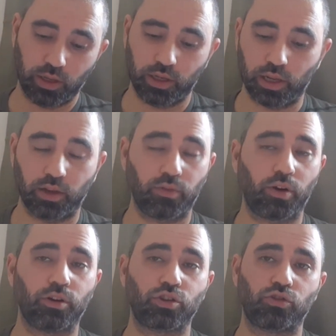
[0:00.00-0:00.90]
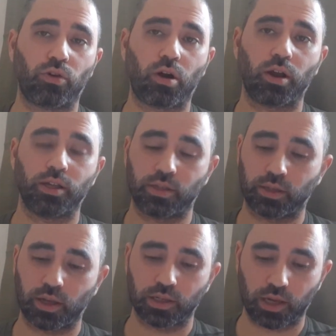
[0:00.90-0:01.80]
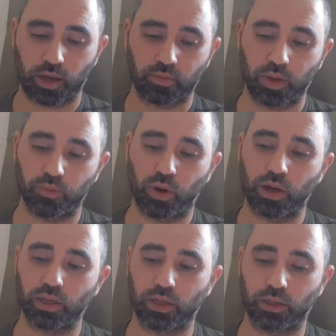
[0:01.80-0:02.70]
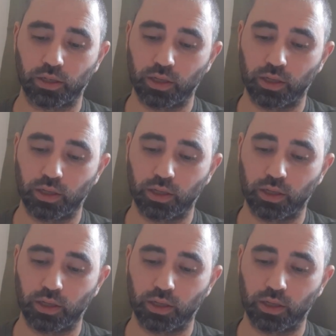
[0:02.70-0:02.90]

getting very strong as I'm embodying